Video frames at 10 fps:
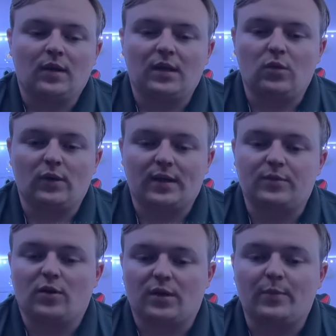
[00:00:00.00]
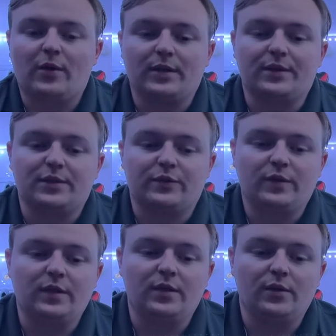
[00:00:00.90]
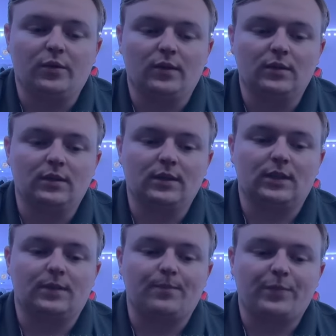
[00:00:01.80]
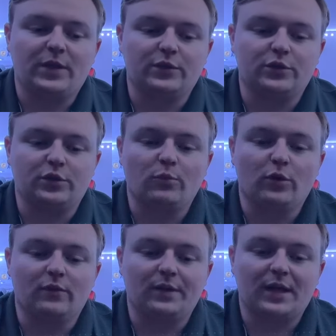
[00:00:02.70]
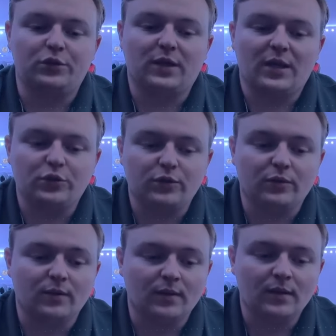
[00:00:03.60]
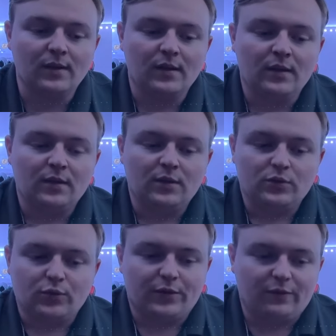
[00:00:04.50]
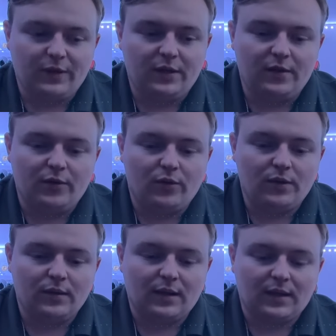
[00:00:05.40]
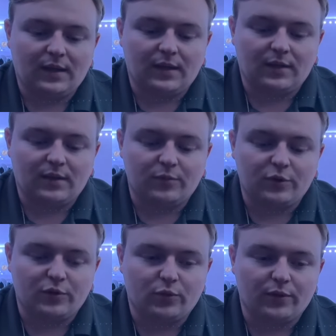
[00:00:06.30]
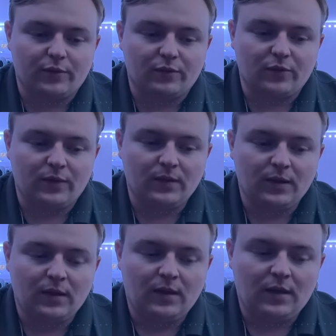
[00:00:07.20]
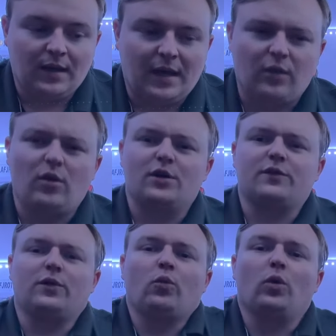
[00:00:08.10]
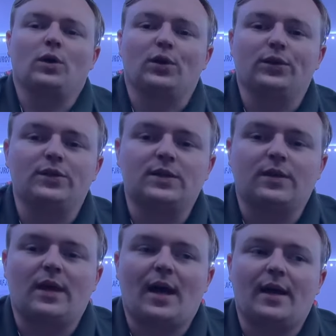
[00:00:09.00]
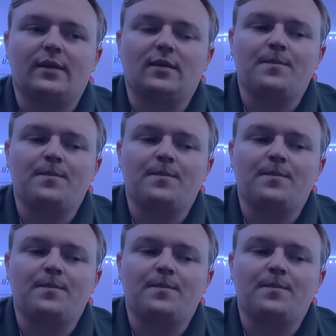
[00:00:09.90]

anyone I talk about in this video. This is just more of an educational sort of video, and I'm just sort of at a loss for words that